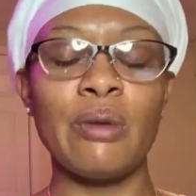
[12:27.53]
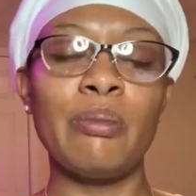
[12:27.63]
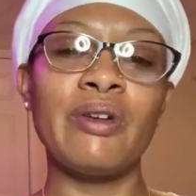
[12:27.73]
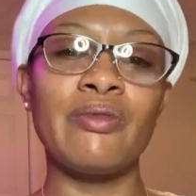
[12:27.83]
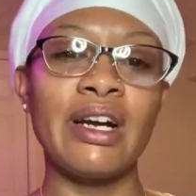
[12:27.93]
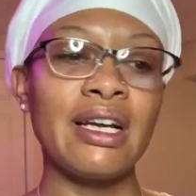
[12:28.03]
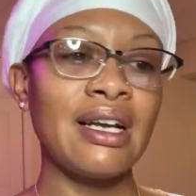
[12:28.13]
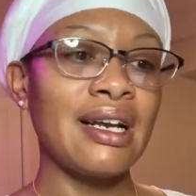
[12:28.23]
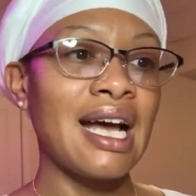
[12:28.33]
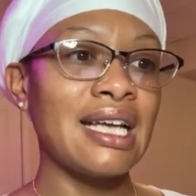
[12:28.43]
but
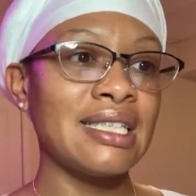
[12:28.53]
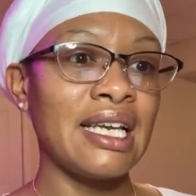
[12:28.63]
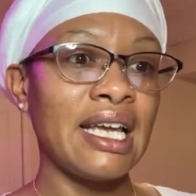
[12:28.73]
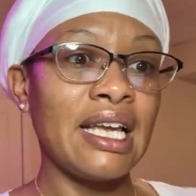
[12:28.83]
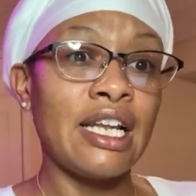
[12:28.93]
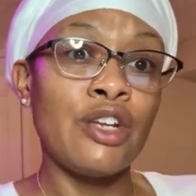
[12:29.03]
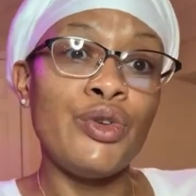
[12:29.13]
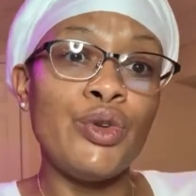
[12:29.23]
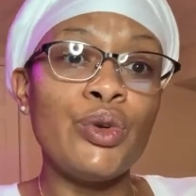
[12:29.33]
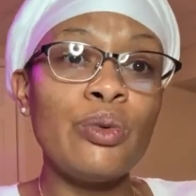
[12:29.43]
recognizing in a
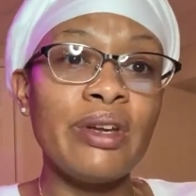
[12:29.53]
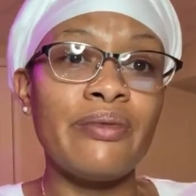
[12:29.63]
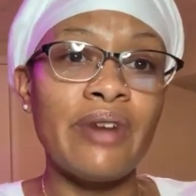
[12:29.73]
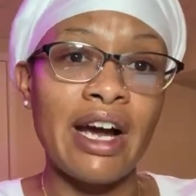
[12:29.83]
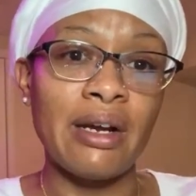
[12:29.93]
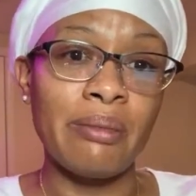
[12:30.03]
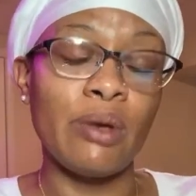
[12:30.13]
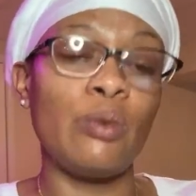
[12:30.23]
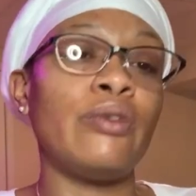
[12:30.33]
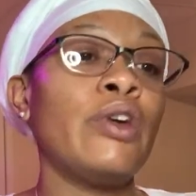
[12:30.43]
new
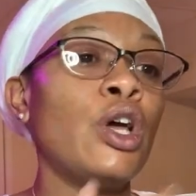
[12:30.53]
environment with